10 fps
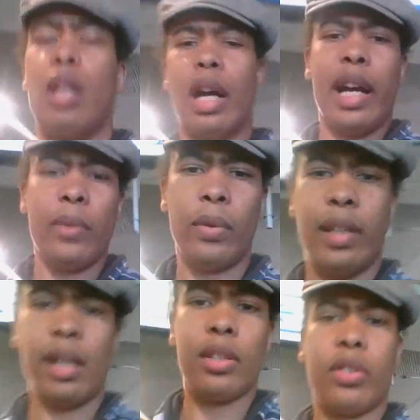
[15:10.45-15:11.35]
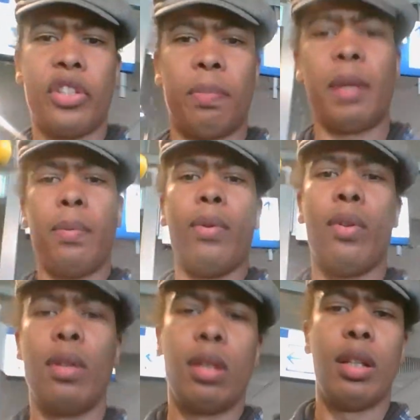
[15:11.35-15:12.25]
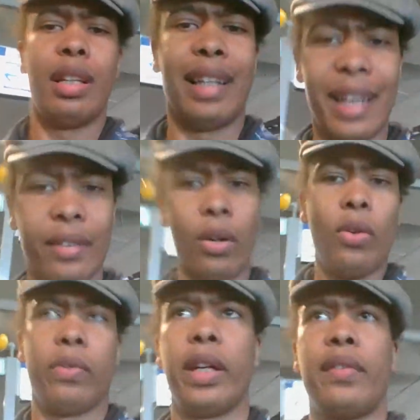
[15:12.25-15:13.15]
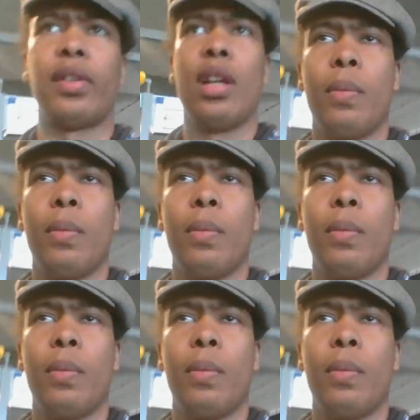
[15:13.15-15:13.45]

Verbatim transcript: I would tell such people, get over it.